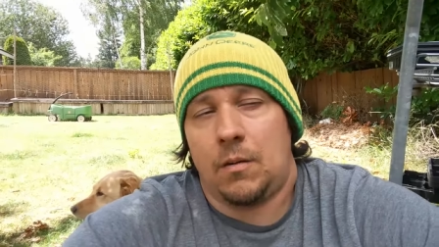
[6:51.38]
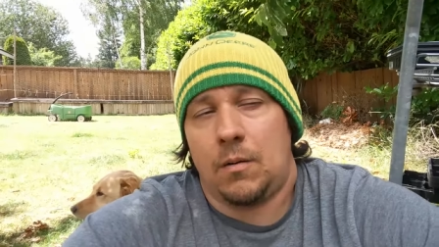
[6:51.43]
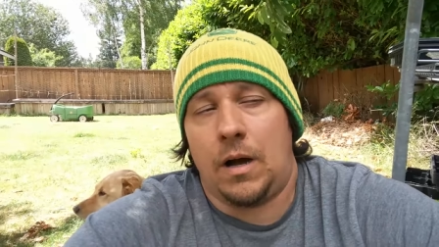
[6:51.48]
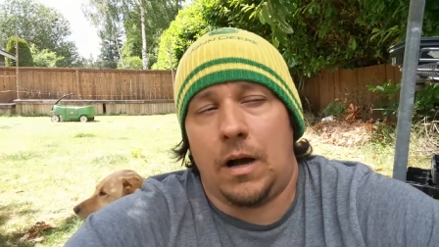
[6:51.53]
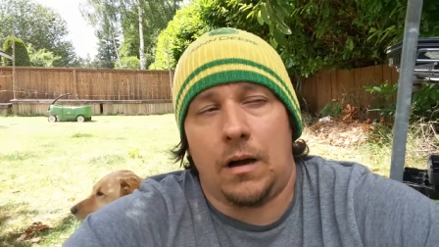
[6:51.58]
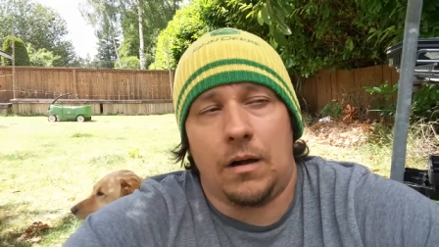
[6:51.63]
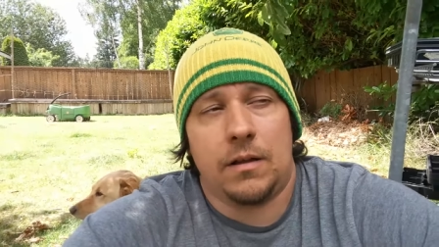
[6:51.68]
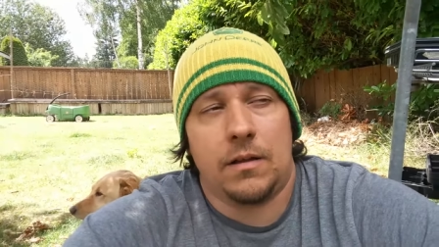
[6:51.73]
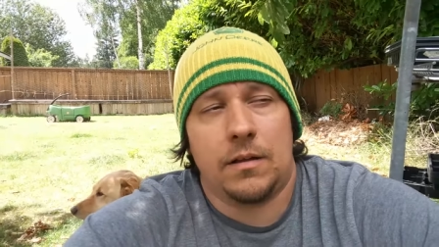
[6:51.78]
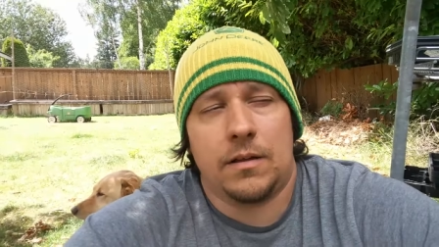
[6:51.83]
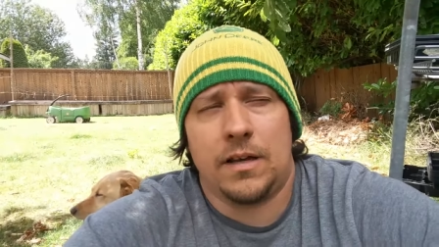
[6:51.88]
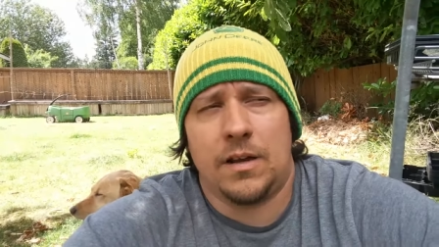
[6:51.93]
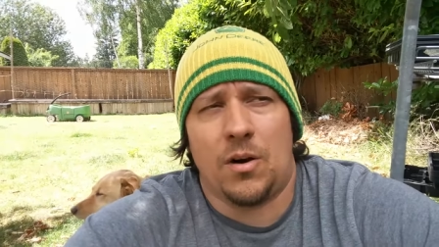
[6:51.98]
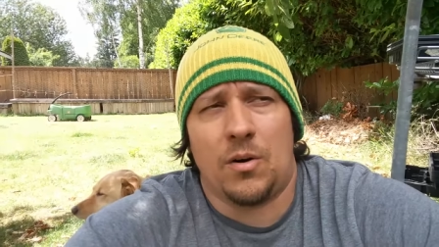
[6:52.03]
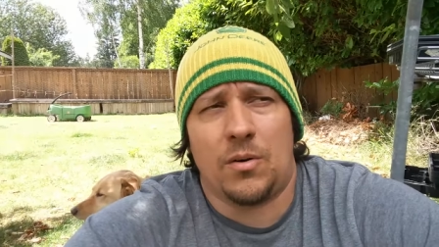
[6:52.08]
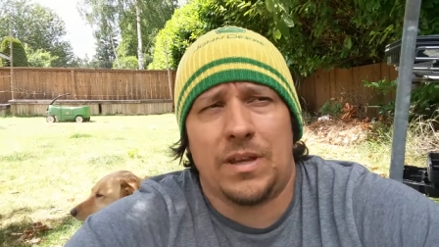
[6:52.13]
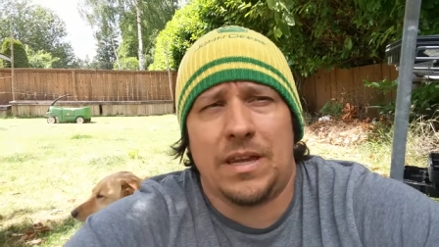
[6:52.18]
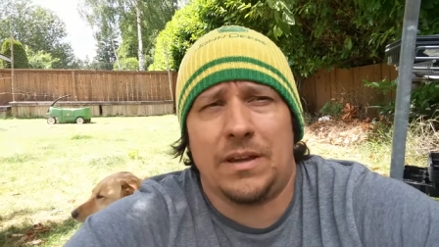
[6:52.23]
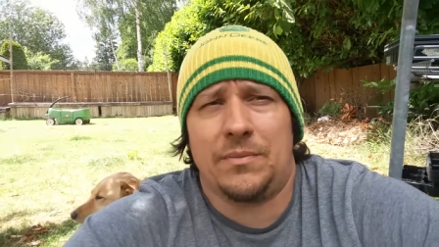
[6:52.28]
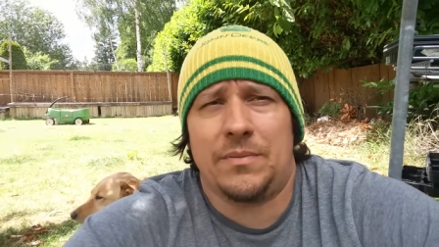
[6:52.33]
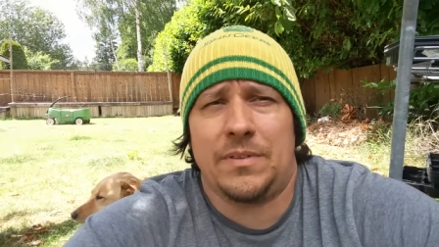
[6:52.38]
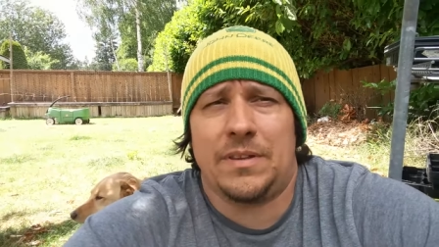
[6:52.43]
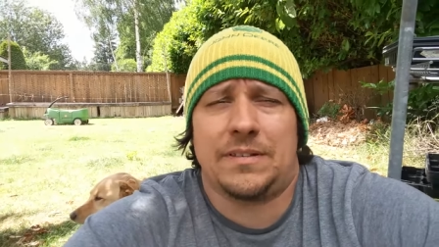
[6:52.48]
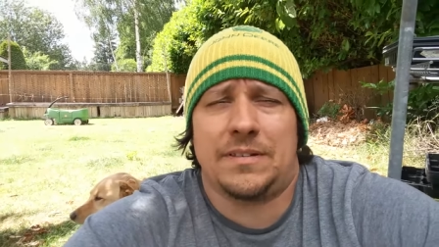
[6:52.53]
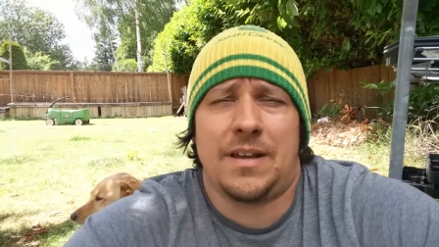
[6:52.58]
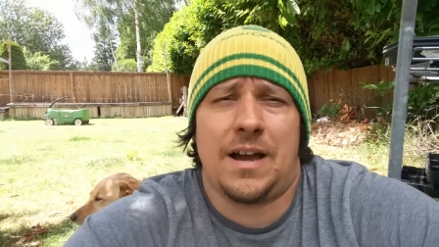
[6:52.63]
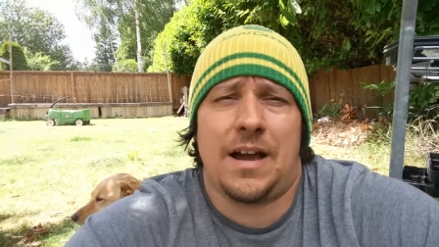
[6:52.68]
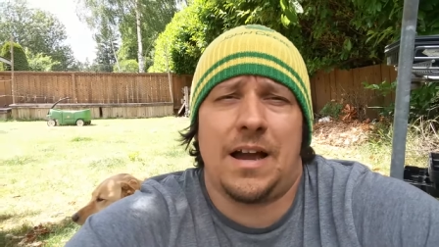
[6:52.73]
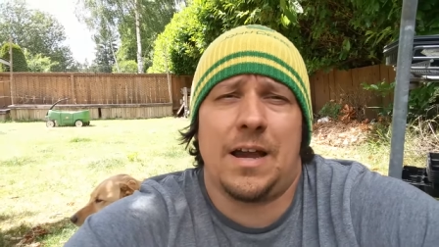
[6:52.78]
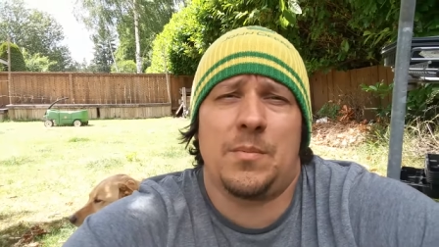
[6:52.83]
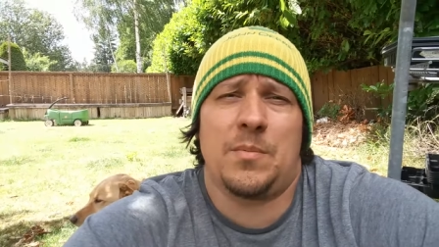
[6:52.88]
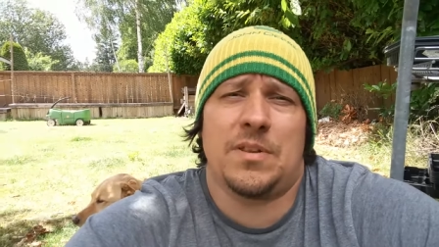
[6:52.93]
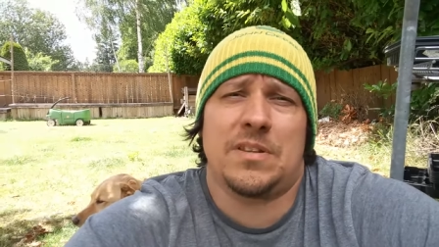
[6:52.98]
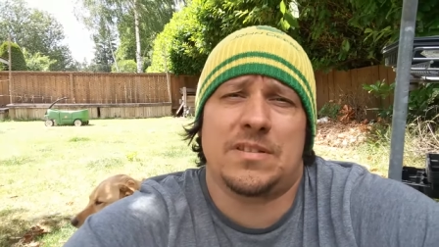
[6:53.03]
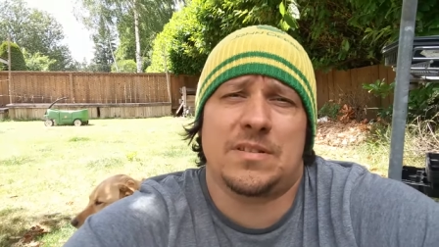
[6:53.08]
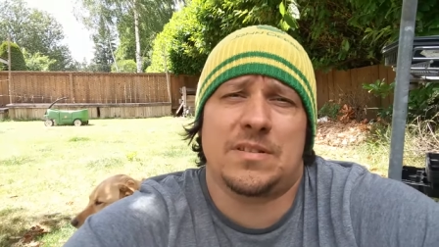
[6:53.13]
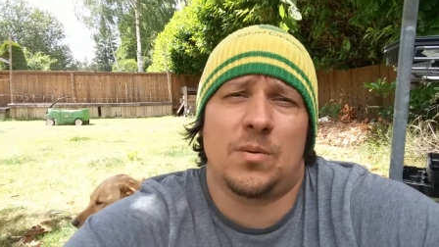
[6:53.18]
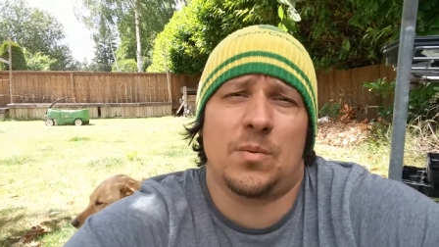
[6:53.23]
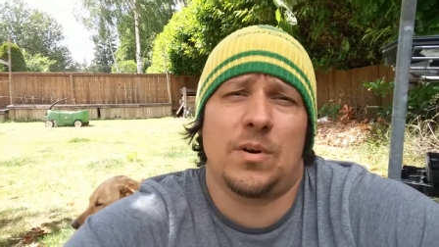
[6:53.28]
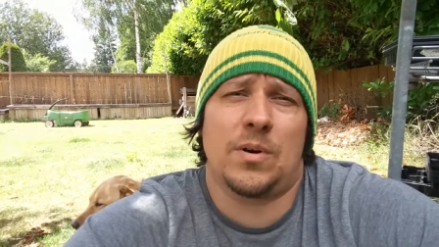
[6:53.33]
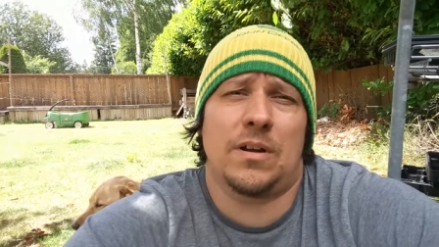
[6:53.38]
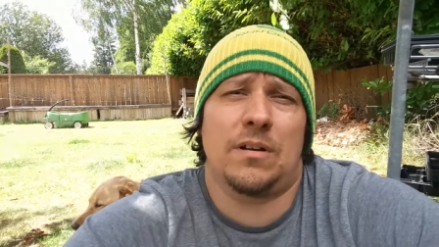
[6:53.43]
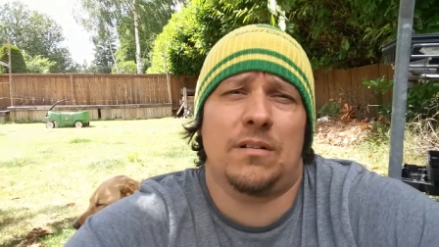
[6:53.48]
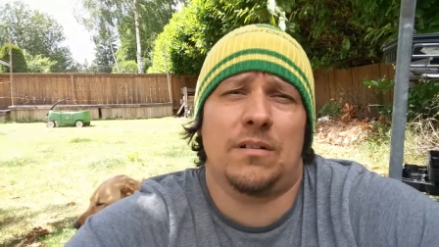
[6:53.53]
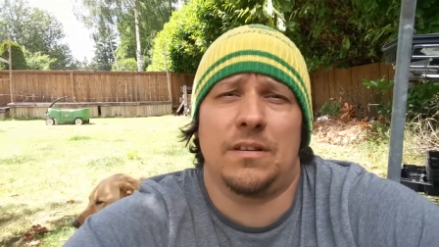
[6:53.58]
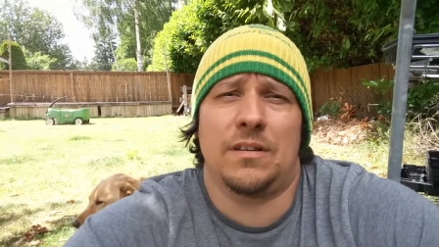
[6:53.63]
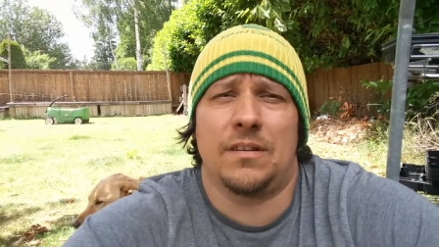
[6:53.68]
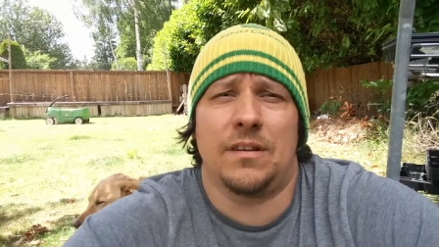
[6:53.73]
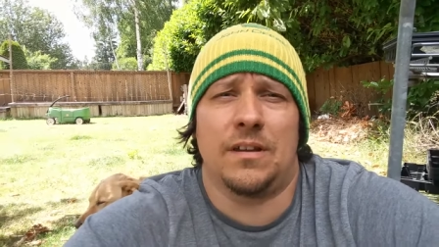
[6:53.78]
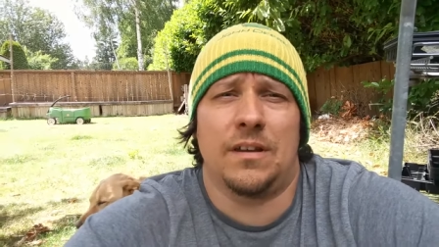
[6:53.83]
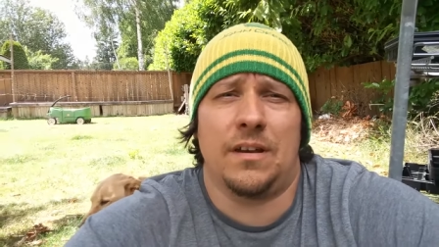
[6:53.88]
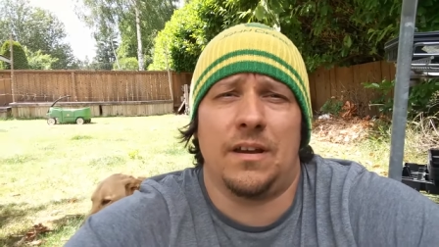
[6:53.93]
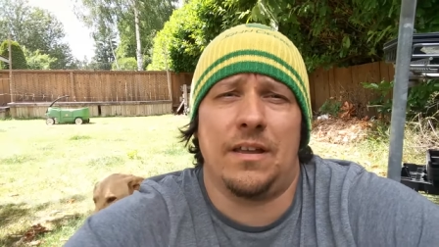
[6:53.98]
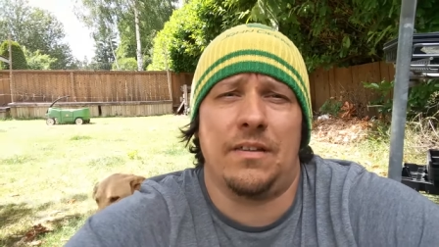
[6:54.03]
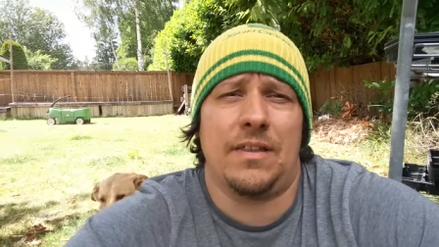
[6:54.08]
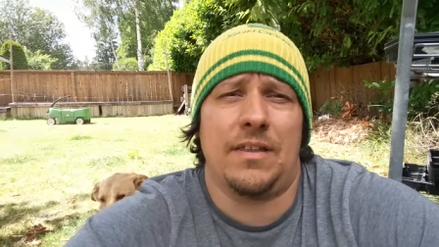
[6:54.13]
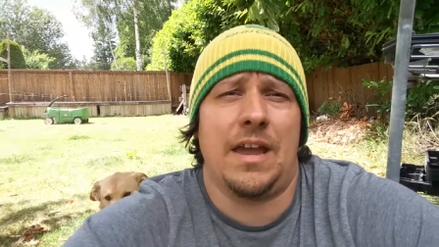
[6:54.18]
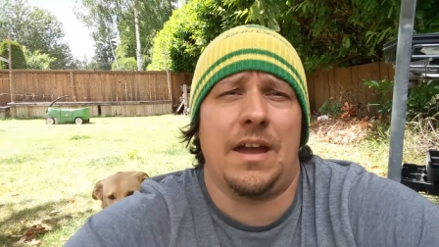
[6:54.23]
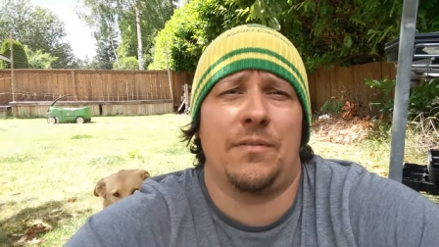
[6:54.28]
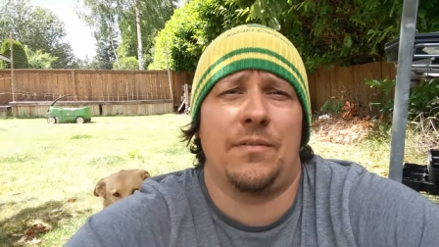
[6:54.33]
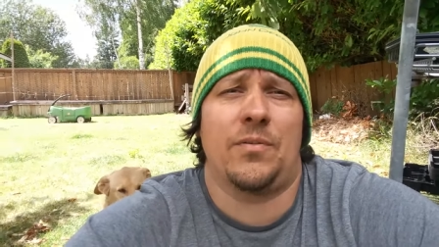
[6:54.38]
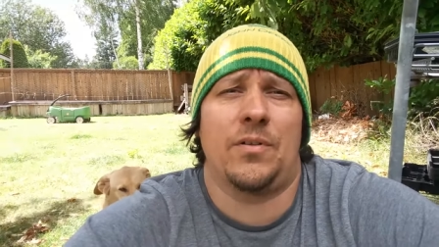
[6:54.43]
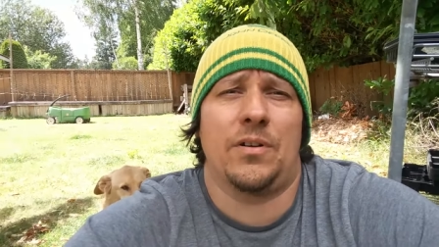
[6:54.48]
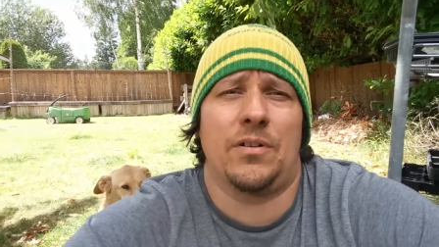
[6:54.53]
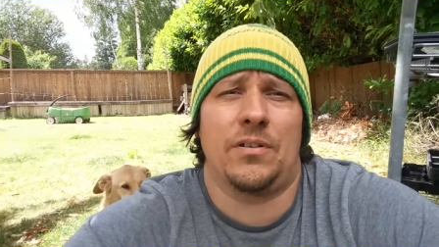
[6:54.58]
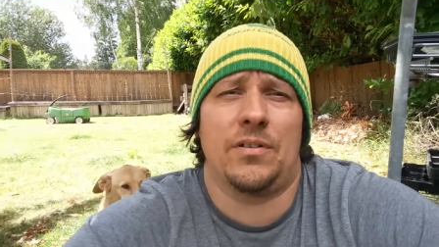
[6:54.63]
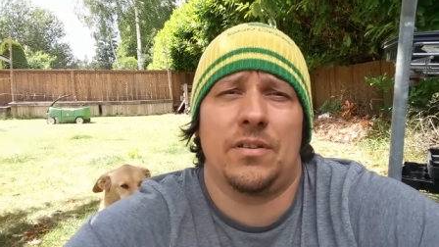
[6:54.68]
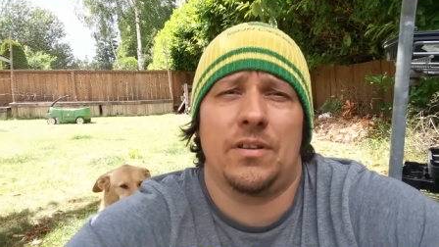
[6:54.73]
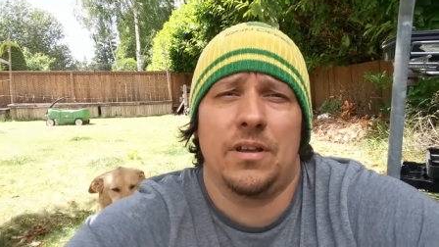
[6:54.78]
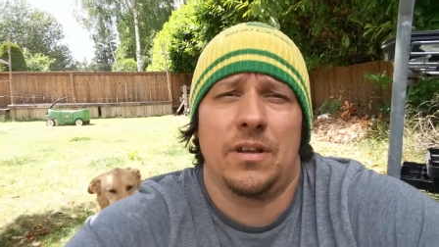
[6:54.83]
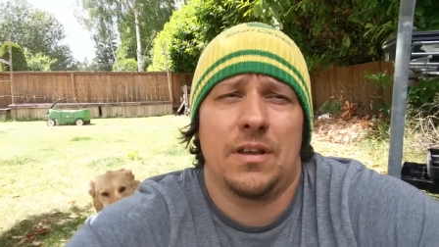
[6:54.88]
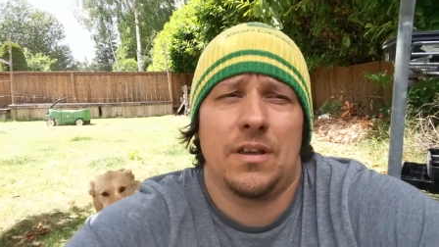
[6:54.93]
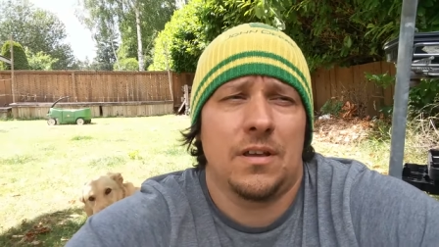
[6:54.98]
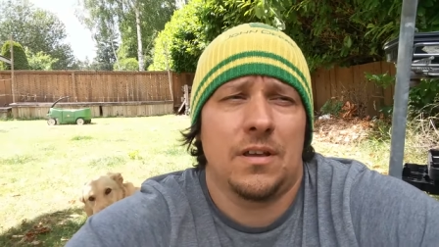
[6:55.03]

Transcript: Well, you know, given the time and the soil and the, and the effort,